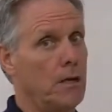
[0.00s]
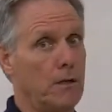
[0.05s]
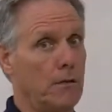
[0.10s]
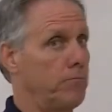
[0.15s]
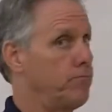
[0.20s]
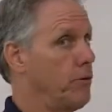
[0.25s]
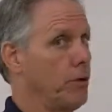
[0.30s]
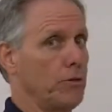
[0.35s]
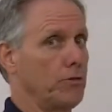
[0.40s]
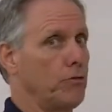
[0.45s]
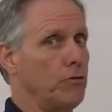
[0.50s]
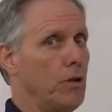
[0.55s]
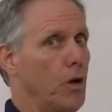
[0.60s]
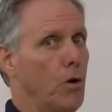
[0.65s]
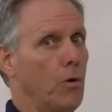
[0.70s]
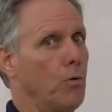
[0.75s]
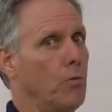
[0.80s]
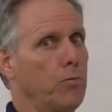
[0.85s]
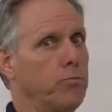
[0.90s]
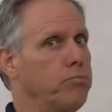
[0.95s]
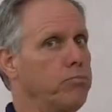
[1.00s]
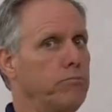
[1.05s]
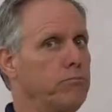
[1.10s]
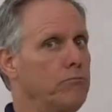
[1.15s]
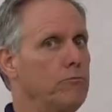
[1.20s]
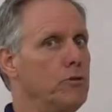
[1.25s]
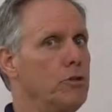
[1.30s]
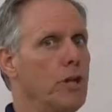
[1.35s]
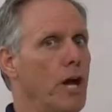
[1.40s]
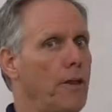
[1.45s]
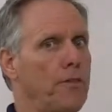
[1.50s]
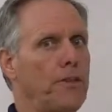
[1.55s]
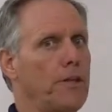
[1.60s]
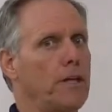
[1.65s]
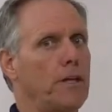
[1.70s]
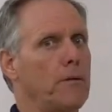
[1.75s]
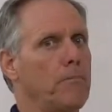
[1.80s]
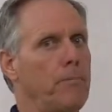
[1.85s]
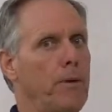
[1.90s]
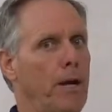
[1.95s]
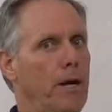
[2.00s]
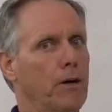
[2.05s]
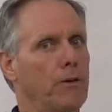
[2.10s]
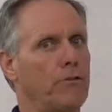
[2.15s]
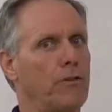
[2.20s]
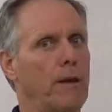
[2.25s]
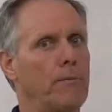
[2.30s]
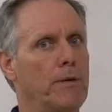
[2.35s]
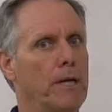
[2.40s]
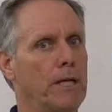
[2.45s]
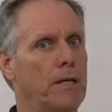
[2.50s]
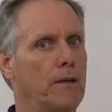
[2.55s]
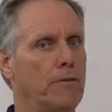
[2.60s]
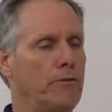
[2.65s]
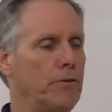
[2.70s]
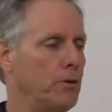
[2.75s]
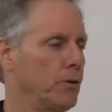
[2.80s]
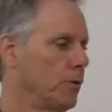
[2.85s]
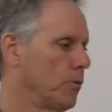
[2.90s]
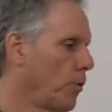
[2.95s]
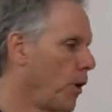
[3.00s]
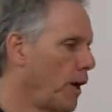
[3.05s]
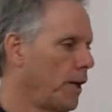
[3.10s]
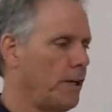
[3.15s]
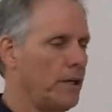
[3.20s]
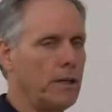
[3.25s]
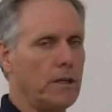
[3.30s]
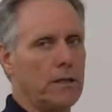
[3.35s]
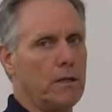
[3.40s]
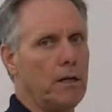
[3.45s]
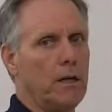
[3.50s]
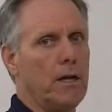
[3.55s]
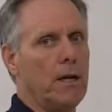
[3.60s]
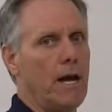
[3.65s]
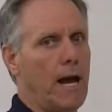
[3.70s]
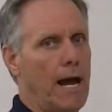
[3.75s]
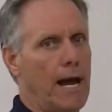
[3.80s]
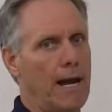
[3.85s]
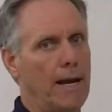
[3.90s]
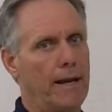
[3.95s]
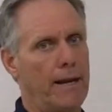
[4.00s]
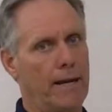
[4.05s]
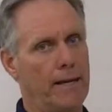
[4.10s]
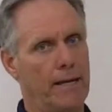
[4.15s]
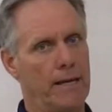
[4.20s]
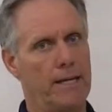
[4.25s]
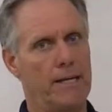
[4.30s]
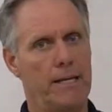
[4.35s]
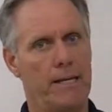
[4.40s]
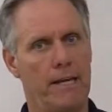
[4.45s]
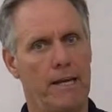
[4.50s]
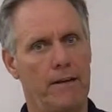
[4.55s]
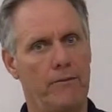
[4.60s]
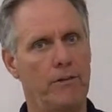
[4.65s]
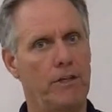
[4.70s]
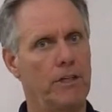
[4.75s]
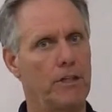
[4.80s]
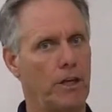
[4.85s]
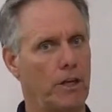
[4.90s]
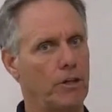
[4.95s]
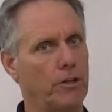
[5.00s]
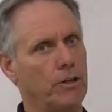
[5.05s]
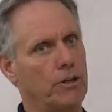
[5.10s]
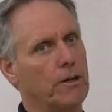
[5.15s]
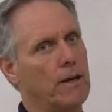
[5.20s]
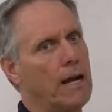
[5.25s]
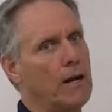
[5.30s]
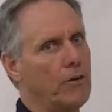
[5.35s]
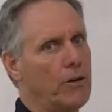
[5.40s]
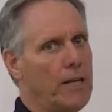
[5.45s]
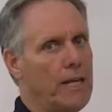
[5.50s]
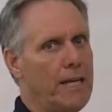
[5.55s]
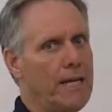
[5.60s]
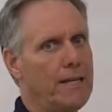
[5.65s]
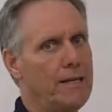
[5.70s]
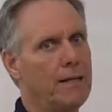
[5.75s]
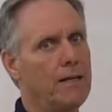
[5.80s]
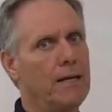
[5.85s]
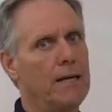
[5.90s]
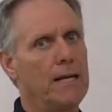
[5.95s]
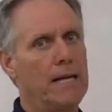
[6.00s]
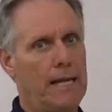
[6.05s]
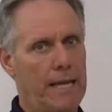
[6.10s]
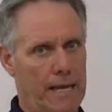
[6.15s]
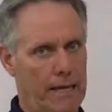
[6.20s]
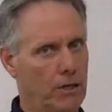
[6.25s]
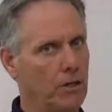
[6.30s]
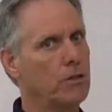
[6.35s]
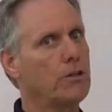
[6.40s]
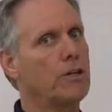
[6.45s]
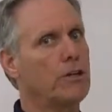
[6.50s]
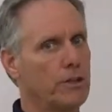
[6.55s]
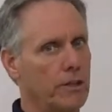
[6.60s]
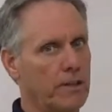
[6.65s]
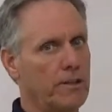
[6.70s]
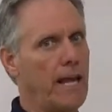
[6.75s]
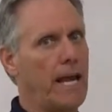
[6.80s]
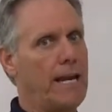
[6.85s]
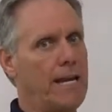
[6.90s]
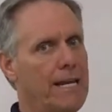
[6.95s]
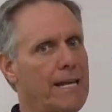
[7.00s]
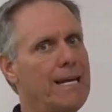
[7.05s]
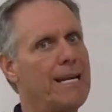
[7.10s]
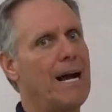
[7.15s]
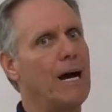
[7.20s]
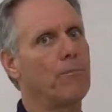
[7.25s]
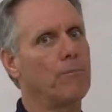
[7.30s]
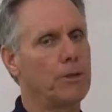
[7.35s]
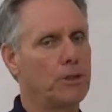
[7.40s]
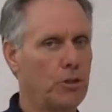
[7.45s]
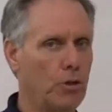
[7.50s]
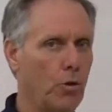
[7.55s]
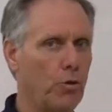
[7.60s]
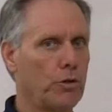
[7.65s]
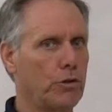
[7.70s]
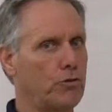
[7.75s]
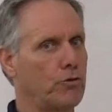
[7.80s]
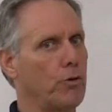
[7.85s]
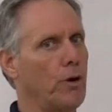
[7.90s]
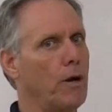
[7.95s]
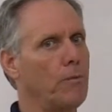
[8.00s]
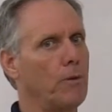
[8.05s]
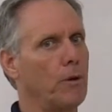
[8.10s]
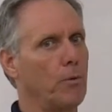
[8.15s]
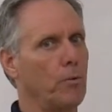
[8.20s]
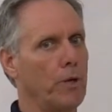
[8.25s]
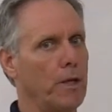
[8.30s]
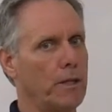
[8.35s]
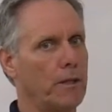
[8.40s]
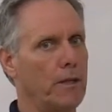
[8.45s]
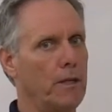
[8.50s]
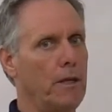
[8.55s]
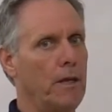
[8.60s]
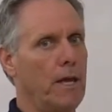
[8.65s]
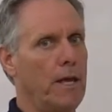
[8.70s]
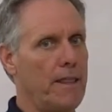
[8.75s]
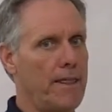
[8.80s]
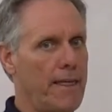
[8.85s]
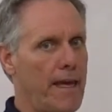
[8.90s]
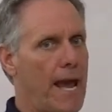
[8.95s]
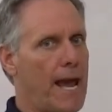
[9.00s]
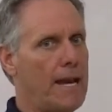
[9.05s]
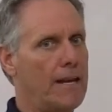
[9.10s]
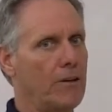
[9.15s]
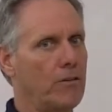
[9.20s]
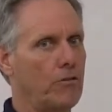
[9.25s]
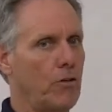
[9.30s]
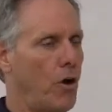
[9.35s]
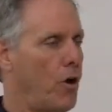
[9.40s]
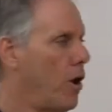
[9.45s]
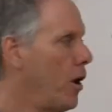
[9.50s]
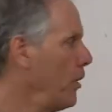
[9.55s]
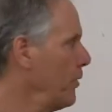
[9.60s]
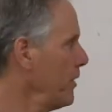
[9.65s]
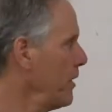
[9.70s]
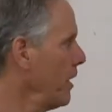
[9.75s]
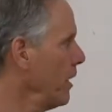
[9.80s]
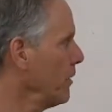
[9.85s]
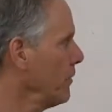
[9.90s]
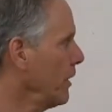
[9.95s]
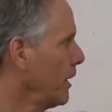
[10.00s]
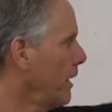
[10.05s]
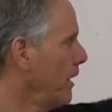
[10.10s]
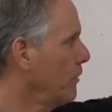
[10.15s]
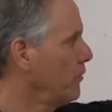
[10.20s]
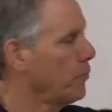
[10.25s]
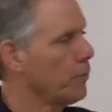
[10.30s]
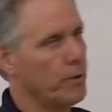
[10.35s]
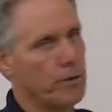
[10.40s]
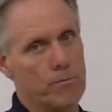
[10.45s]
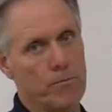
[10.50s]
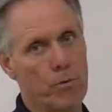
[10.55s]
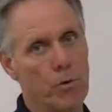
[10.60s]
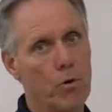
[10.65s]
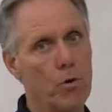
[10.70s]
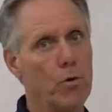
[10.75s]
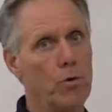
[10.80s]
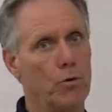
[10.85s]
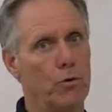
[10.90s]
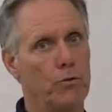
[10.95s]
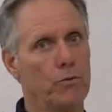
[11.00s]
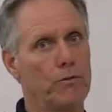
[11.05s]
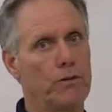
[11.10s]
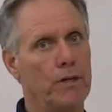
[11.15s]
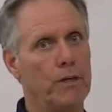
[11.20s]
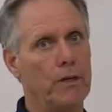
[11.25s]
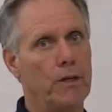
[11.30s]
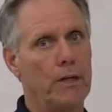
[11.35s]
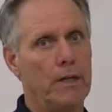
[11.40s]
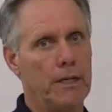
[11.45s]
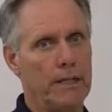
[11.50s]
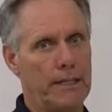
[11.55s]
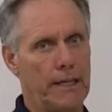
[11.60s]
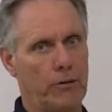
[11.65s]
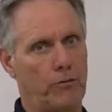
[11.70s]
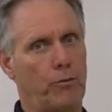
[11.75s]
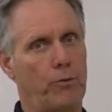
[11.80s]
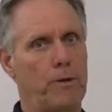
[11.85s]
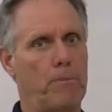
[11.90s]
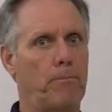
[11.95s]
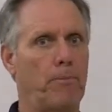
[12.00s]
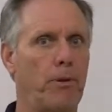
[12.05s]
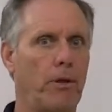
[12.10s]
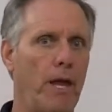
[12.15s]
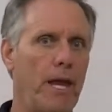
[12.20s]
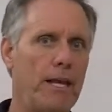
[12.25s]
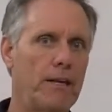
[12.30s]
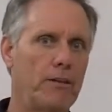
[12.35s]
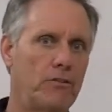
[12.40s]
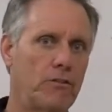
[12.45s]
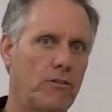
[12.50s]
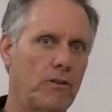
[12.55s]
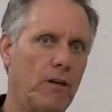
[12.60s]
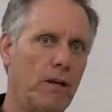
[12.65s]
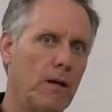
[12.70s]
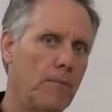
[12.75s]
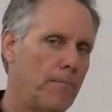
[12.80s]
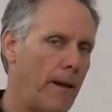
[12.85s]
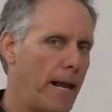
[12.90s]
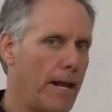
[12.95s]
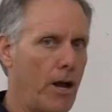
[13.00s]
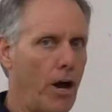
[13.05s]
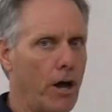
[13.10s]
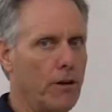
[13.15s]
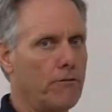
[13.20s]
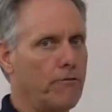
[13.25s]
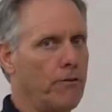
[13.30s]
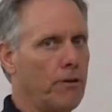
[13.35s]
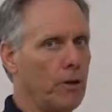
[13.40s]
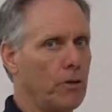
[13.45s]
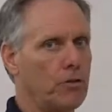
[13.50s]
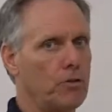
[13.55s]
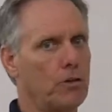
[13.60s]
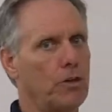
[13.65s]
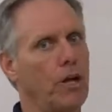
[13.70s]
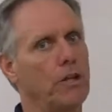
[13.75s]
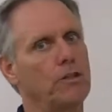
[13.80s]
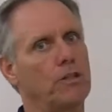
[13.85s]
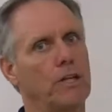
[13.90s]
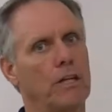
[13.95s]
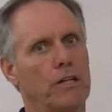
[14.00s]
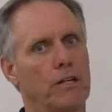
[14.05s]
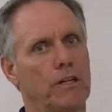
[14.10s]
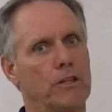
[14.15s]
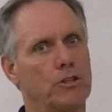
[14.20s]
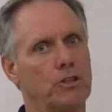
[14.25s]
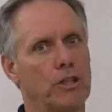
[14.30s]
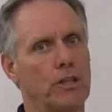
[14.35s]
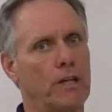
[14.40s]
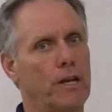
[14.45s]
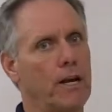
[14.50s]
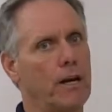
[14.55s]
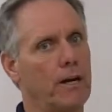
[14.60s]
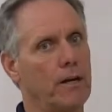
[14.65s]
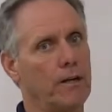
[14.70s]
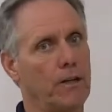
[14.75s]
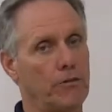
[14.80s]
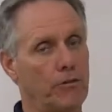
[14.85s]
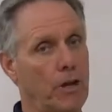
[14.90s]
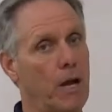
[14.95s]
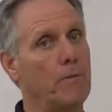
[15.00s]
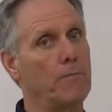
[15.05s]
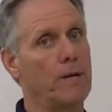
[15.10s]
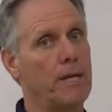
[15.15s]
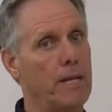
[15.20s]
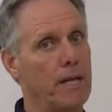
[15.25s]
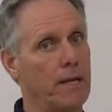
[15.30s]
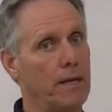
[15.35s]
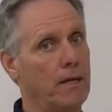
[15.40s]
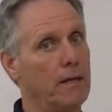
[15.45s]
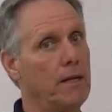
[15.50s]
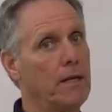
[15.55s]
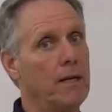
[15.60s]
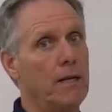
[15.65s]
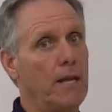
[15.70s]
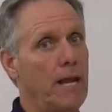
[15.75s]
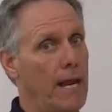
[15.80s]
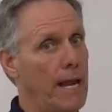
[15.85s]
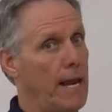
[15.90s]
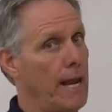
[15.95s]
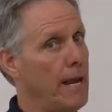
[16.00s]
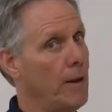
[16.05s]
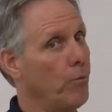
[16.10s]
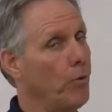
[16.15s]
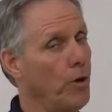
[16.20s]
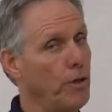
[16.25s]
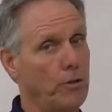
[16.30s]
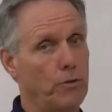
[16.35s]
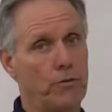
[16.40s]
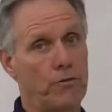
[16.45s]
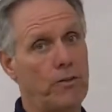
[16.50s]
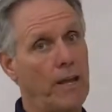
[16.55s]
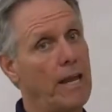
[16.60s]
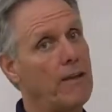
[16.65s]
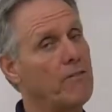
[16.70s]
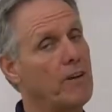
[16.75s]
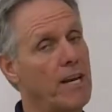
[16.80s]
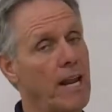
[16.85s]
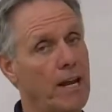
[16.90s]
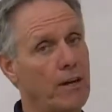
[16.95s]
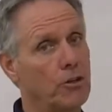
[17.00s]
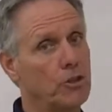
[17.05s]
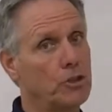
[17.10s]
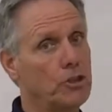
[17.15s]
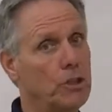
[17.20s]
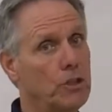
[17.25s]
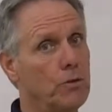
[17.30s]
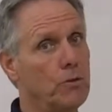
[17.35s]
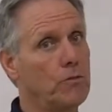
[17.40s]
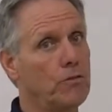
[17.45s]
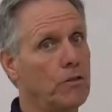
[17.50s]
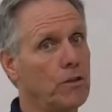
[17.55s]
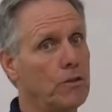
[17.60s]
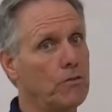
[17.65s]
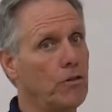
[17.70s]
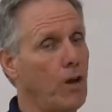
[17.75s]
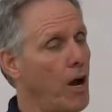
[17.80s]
nothing compares. I mean, if you're running it in the evening to clear out heat, it'll clear that heat out. But the only trouble with that is all the air that gets removed gets replaced by unfiltered, unconditioned air that's coming in. And what you save in energy usage,